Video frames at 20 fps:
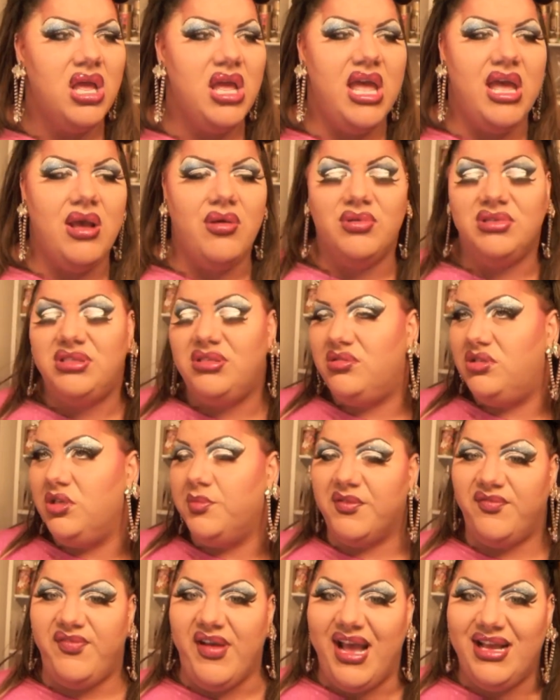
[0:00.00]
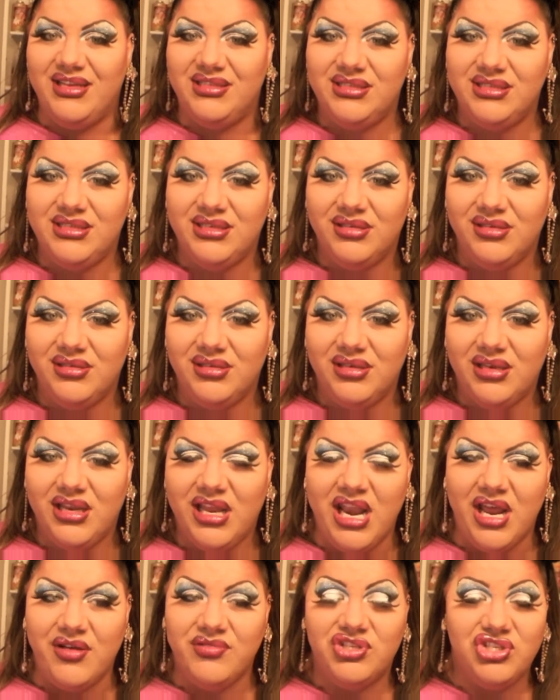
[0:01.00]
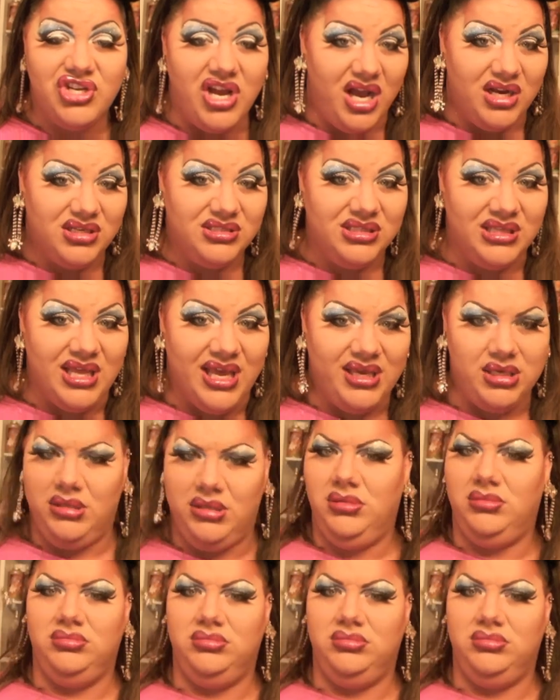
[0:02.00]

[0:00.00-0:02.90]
It was super fast, and I was shocked. Like,